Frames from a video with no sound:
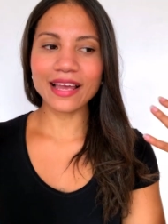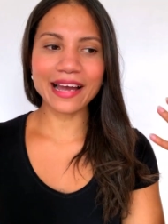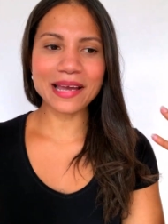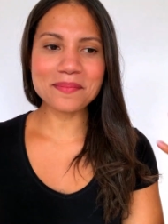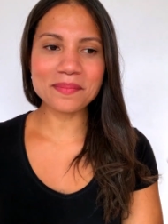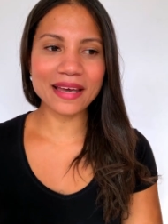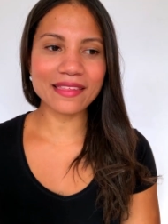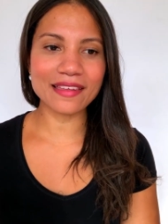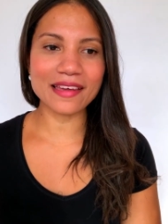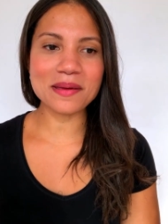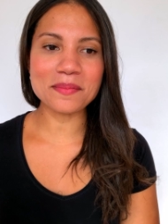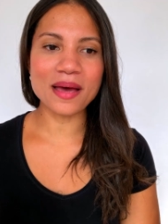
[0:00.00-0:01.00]
I met
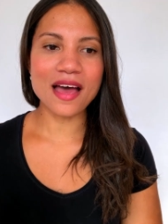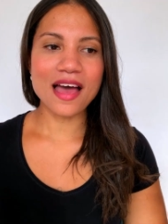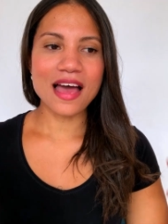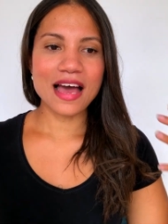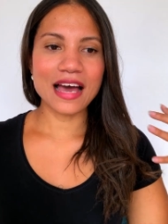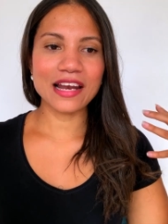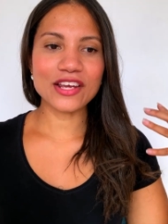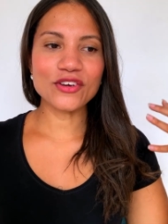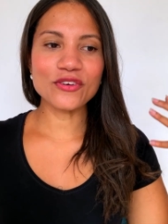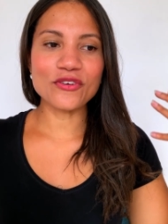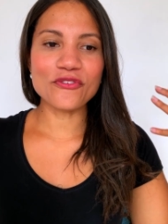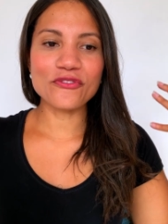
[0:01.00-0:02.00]
him and I
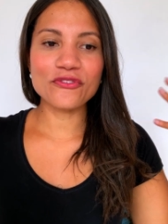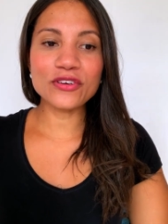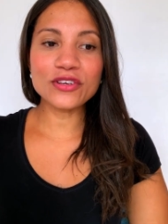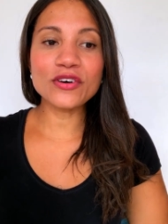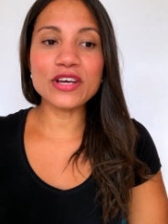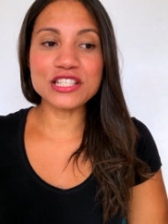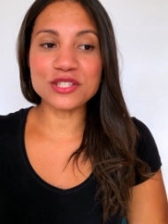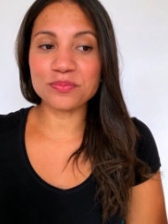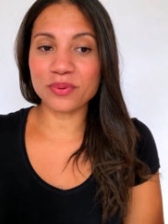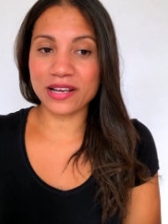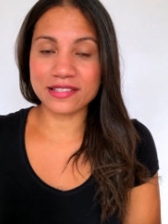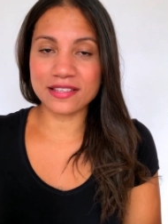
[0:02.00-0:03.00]
could feel his
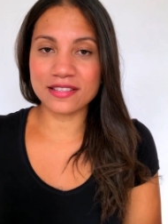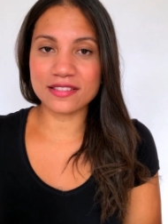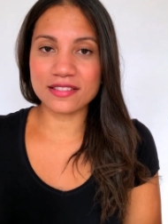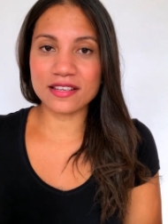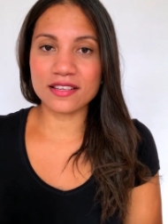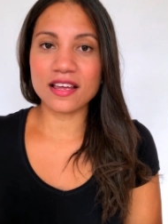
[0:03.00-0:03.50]
presence.